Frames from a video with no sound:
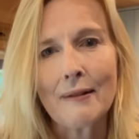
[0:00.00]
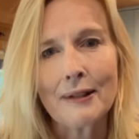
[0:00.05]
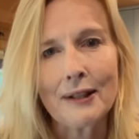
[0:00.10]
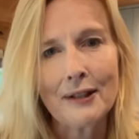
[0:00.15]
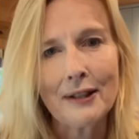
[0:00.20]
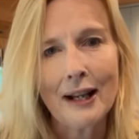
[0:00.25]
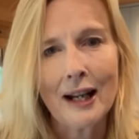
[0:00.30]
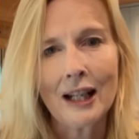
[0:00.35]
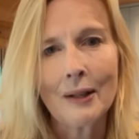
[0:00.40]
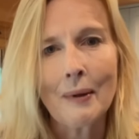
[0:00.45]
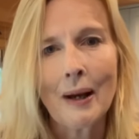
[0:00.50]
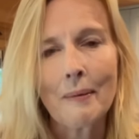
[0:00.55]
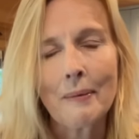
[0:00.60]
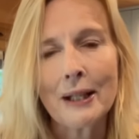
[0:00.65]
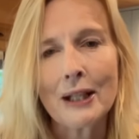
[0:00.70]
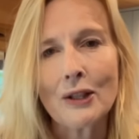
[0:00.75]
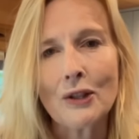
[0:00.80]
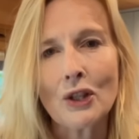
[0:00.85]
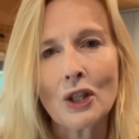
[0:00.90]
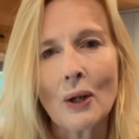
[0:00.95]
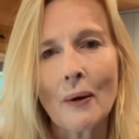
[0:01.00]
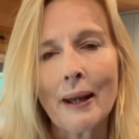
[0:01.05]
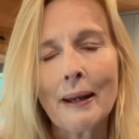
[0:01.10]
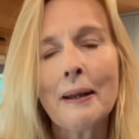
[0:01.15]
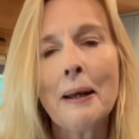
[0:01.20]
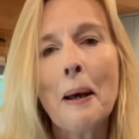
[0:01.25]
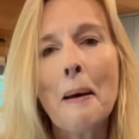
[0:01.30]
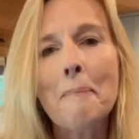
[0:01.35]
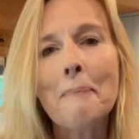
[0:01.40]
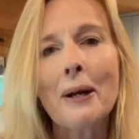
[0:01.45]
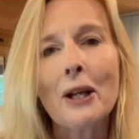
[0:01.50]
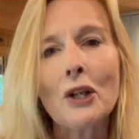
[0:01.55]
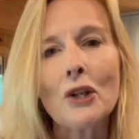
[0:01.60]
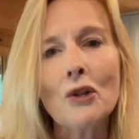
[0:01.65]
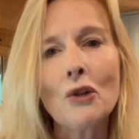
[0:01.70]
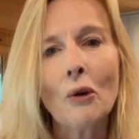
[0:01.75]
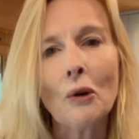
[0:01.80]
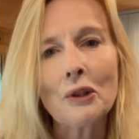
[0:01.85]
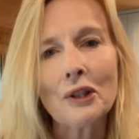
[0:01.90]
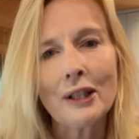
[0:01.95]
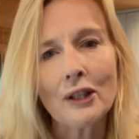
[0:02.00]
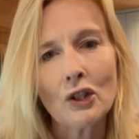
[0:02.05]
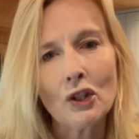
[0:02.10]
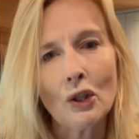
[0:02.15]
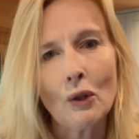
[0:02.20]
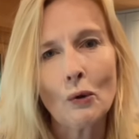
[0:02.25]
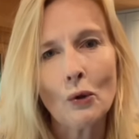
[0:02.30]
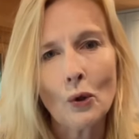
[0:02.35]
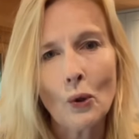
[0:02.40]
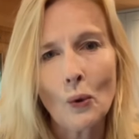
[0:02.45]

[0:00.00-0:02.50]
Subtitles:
It's the only way we can do it, but not until your